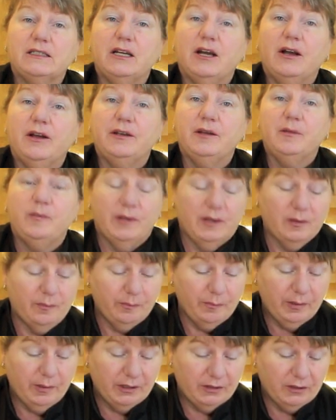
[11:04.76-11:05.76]
tiny bit
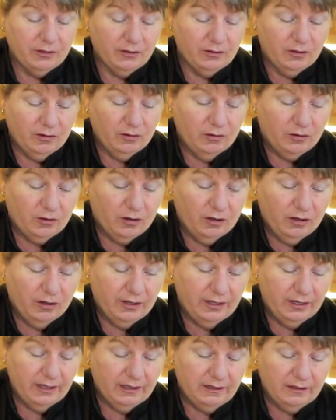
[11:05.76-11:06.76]
of butter or
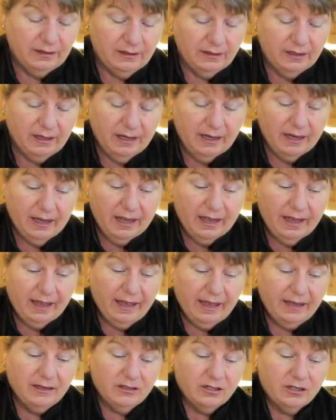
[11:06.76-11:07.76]
oil
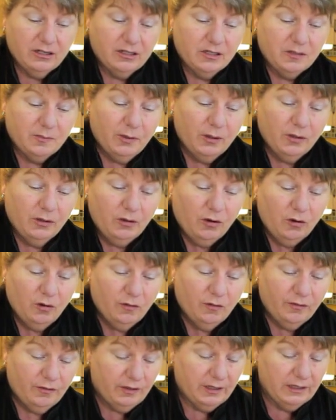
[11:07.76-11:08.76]
and just put
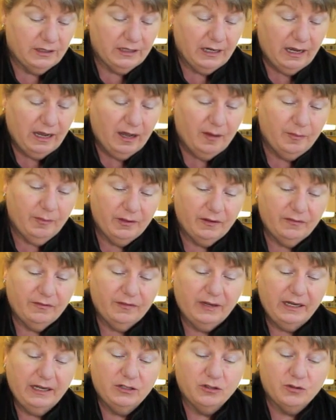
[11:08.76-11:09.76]
over the top
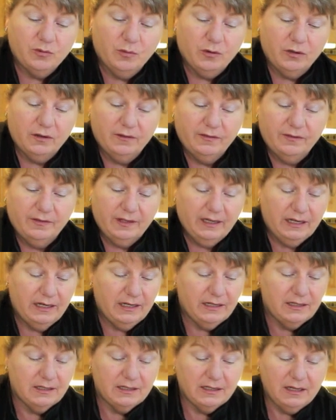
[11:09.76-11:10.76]
of each one of
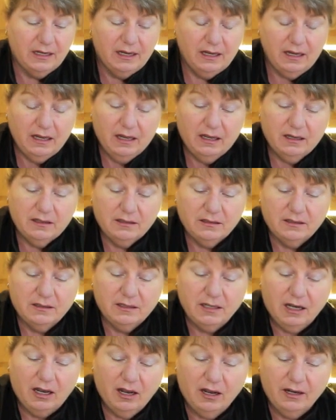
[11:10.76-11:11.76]
these
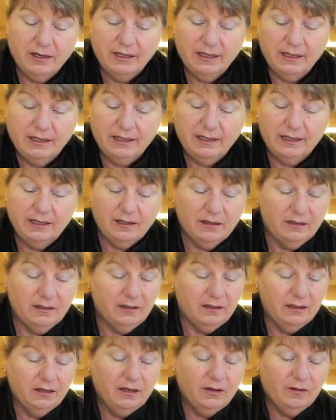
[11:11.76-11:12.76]
tiny little
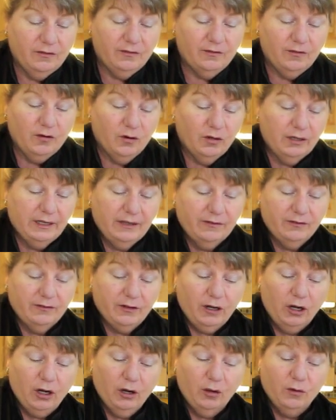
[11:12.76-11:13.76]

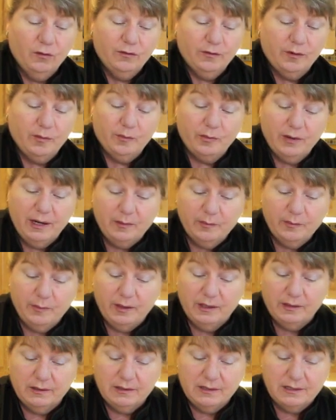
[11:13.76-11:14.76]
four-leaf clover bread
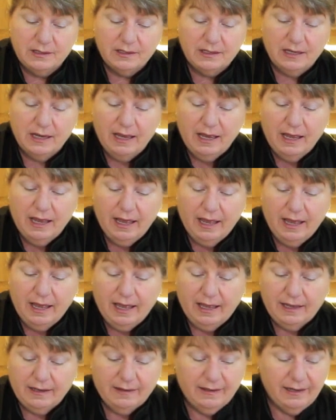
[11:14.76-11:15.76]
buns.
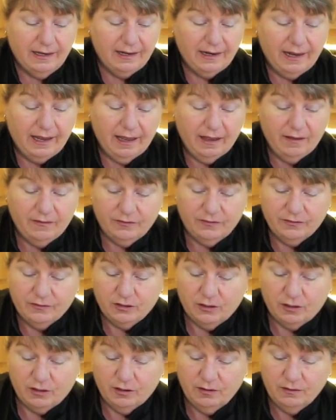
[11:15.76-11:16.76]
And then
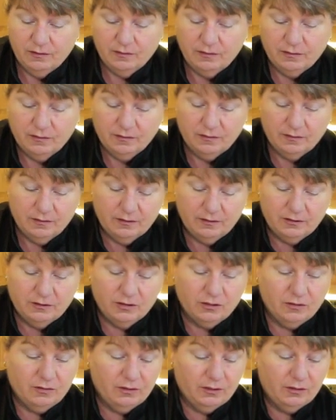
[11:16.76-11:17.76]
after, I'm
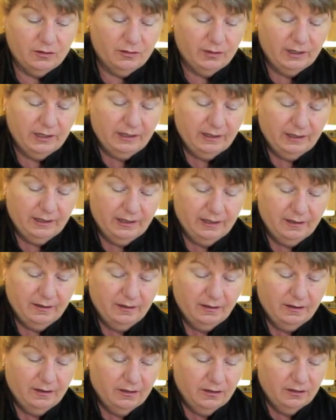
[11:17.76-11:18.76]
just going to quickly
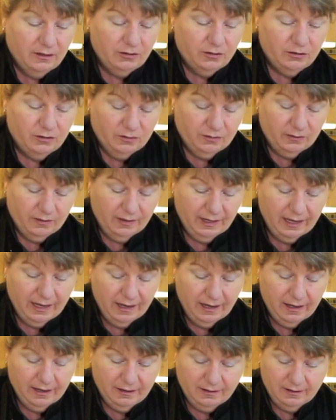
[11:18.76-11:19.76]
do
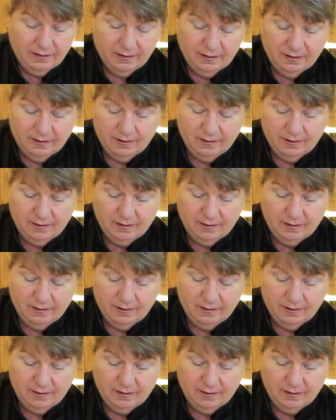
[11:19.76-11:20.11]
that,